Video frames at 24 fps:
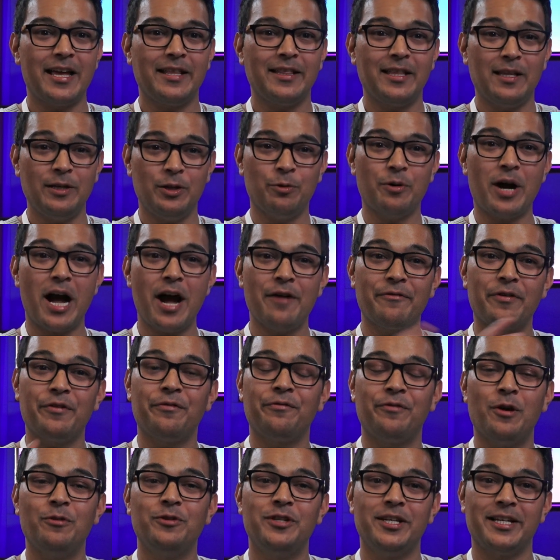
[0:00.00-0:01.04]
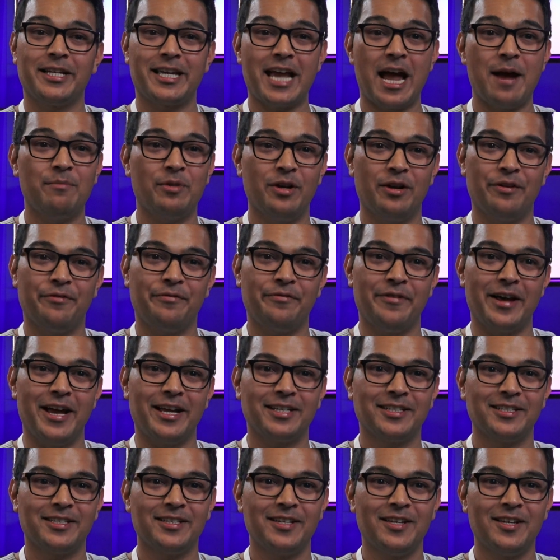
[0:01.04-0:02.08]
you'll have a floating camera
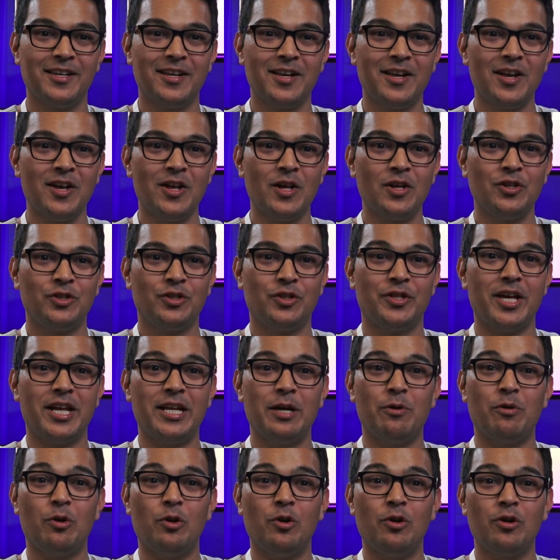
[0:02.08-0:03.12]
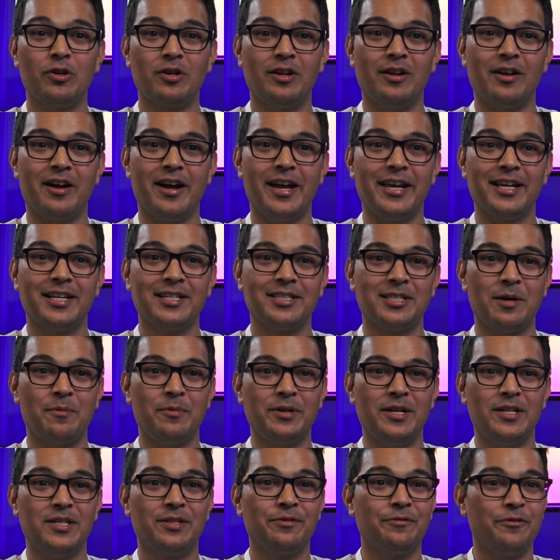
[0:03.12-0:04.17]
effect. So then it will look like
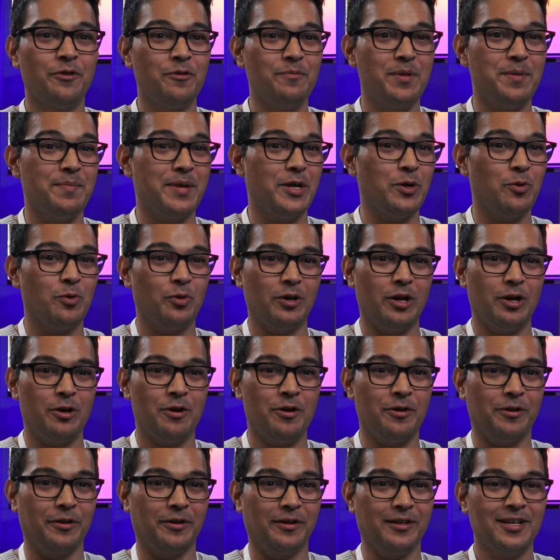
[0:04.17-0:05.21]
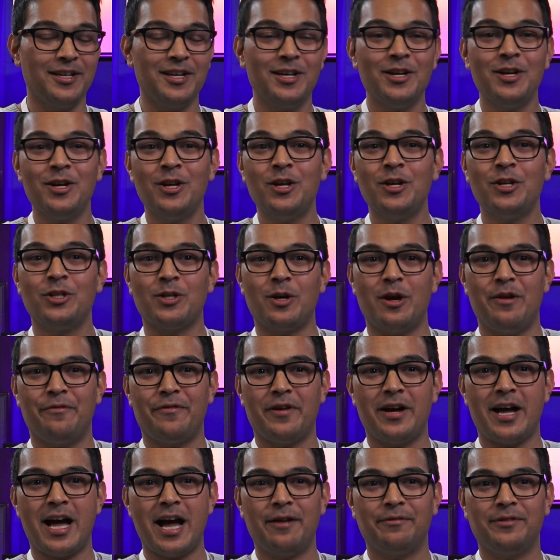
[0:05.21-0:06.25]
someone is filming me all along. So if
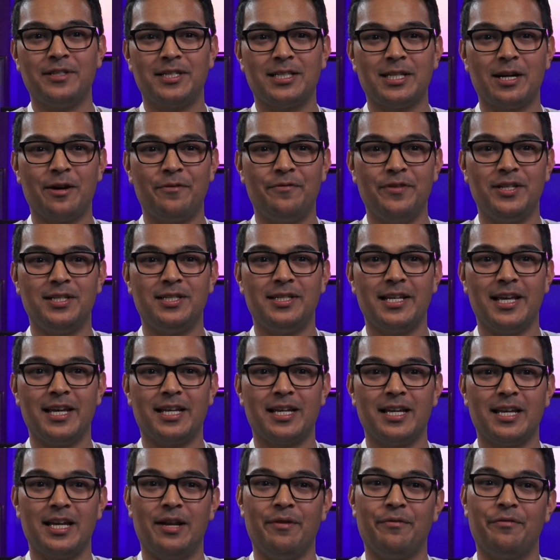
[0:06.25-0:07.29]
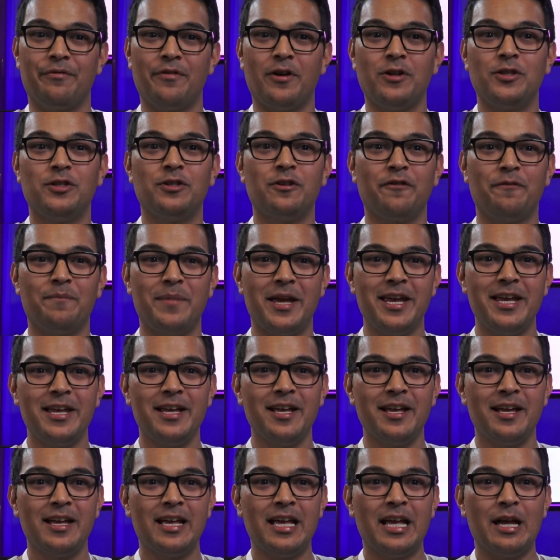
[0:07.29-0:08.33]
I have the selfie stick in front of me,
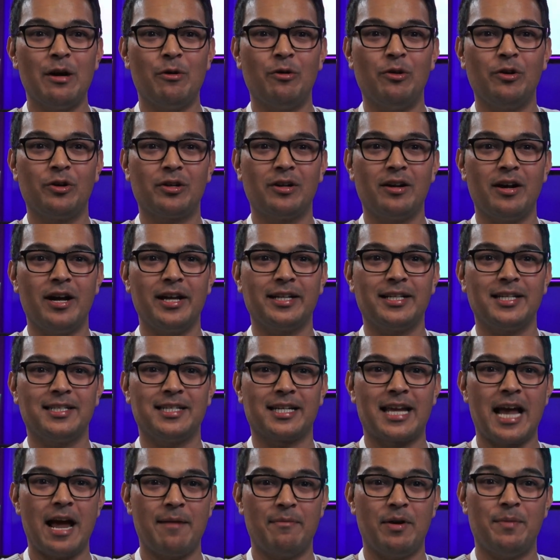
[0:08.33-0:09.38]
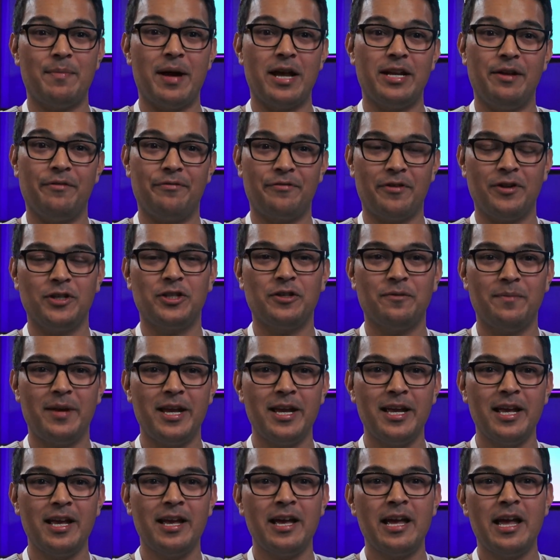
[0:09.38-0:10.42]
it'll look like there's a cameraman in front of
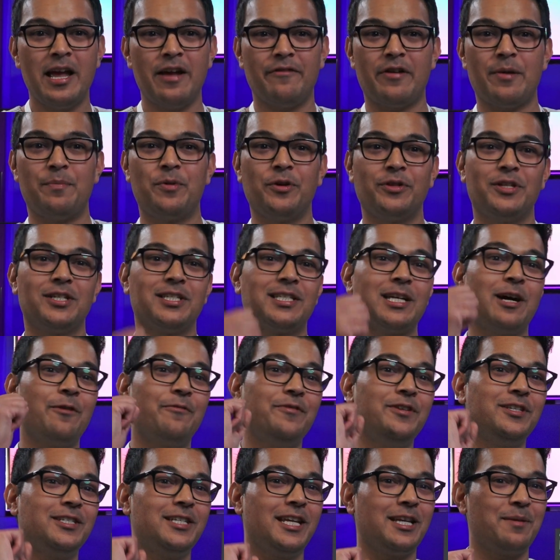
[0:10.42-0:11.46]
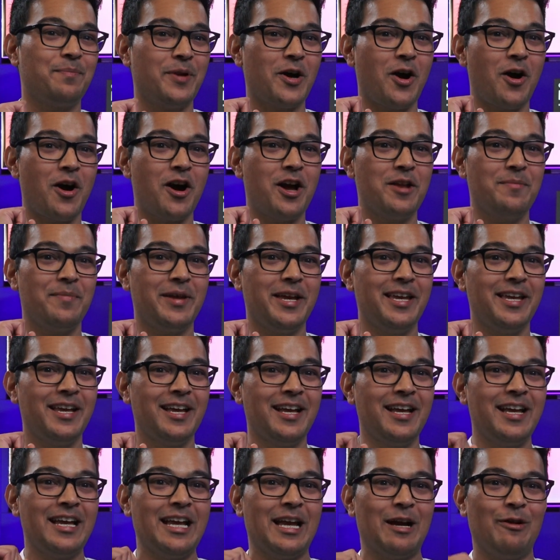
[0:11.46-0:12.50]
me. If I put the selfie stick behind me,
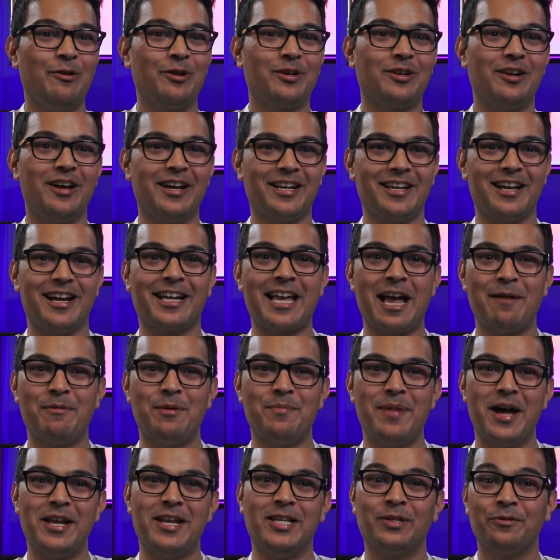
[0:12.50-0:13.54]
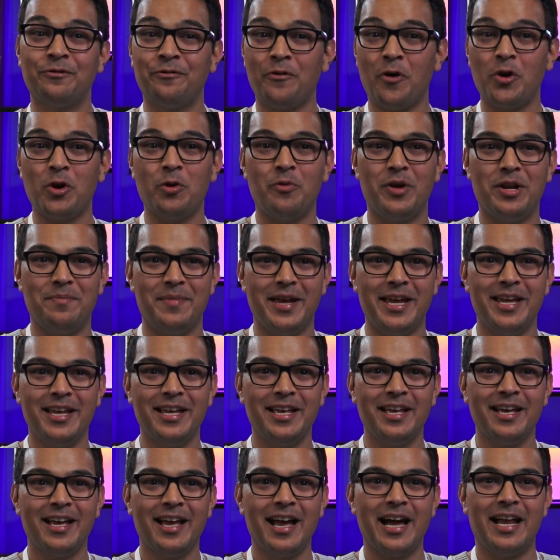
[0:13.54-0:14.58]
it'll look like a cameraman is following me.
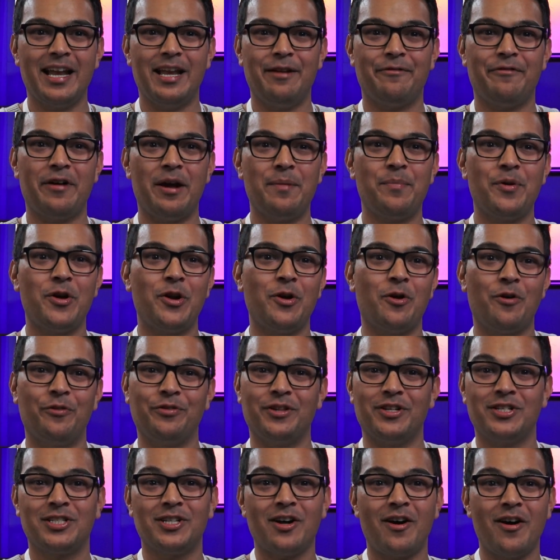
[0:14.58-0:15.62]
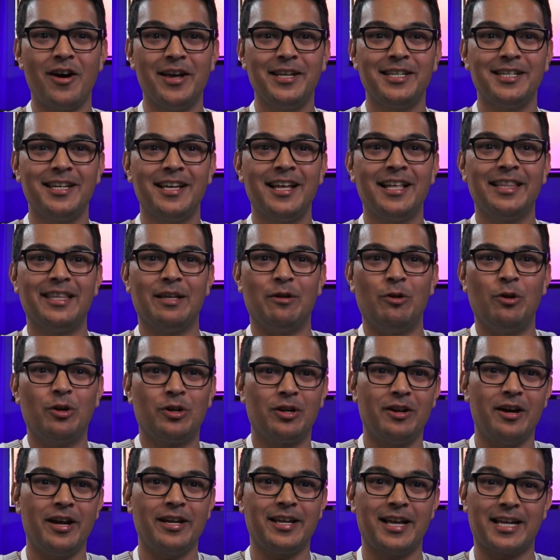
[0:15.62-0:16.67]
And if I put it on the side, it'll look
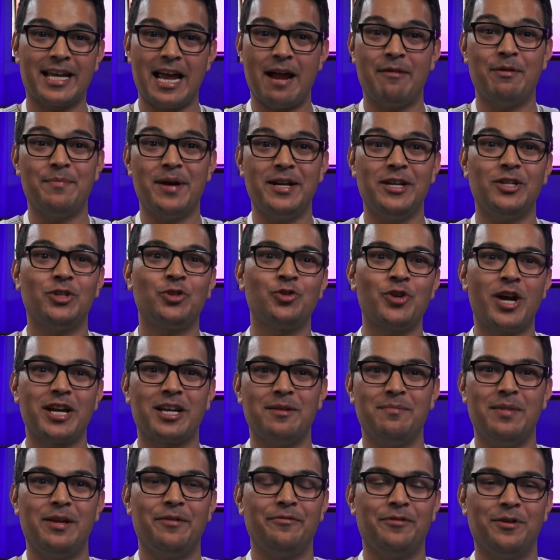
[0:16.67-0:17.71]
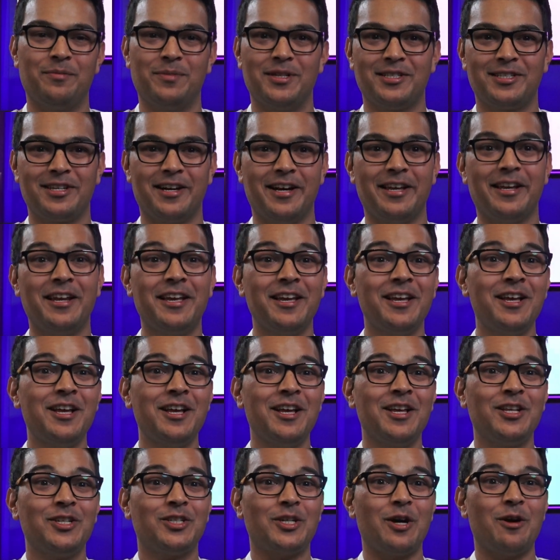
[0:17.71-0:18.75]
like a cameraman is tracking me from the side.
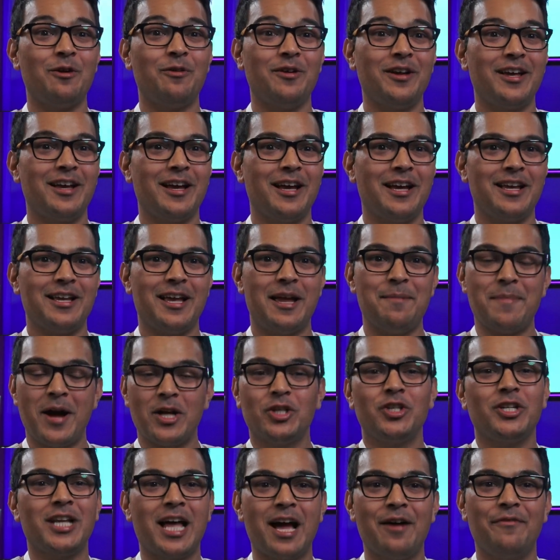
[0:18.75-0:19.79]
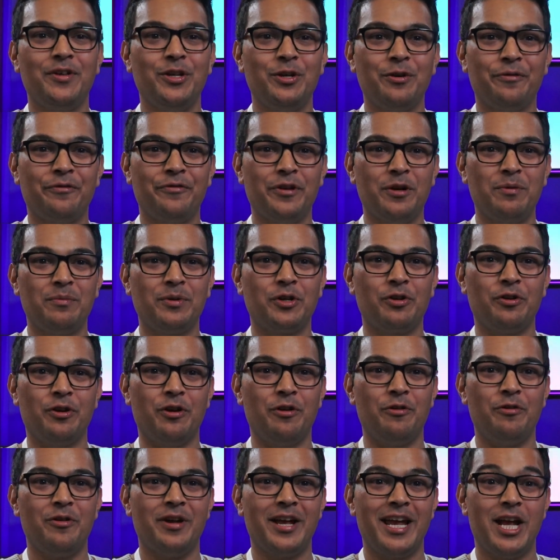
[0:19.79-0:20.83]
So imagine having your film
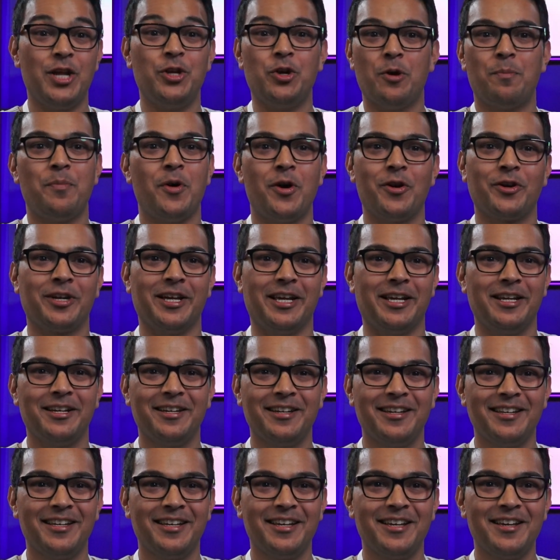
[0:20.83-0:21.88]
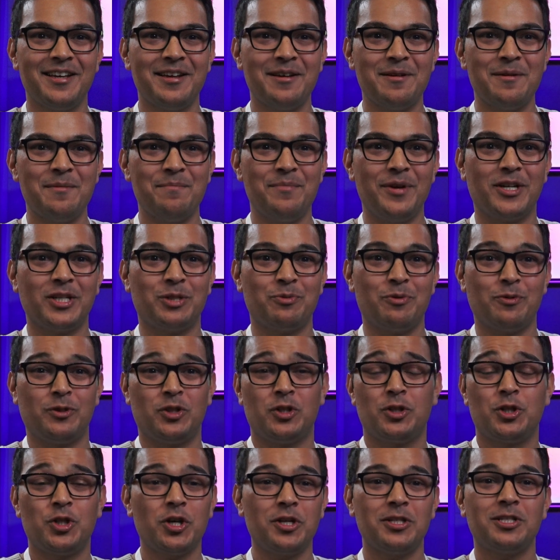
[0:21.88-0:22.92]
crew in your pocket, because with
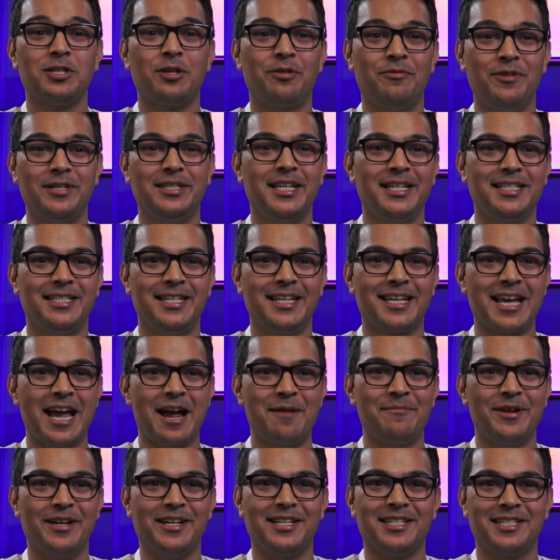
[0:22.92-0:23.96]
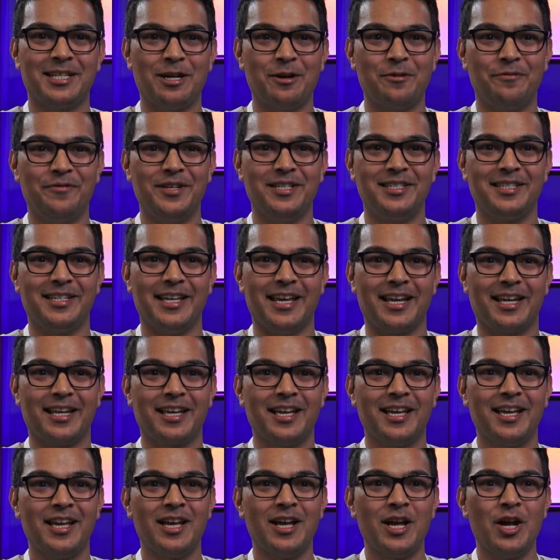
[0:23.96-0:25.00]
just a 360 camera and a selfie stick,
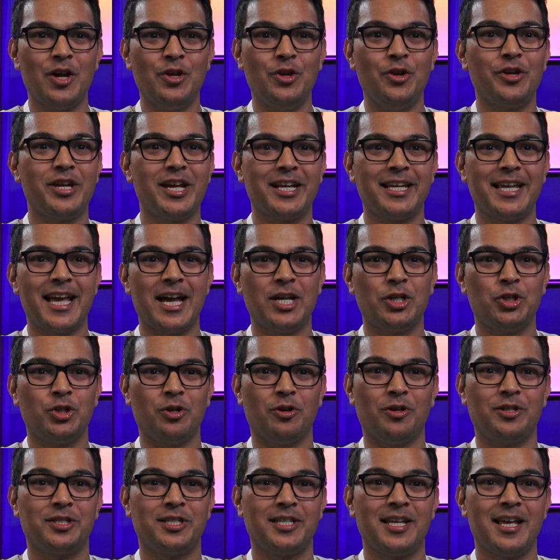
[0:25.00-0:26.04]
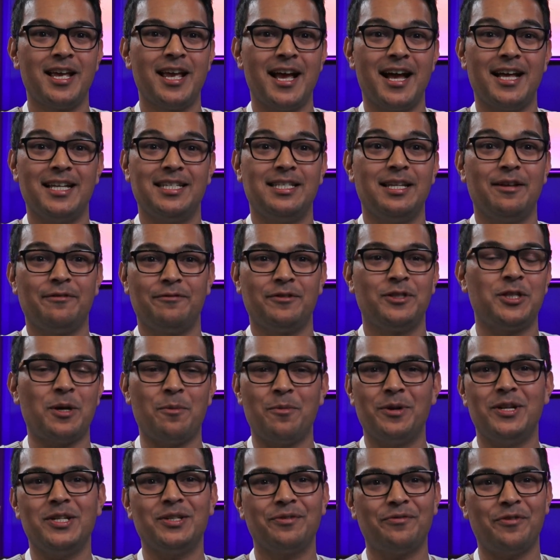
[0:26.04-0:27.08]
you can get shots as if
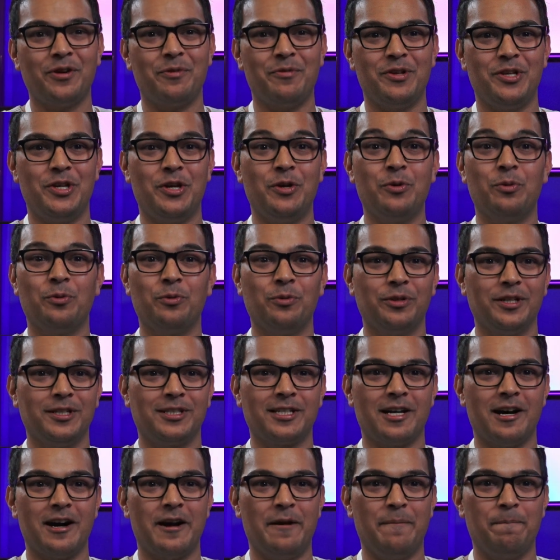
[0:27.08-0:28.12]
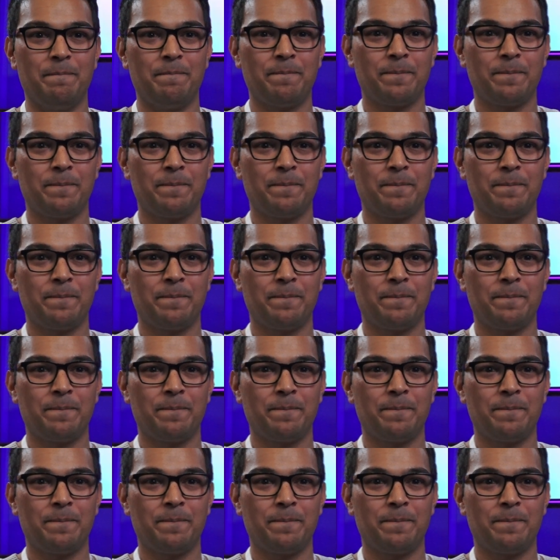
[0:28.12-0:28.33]
someone is following you all the time.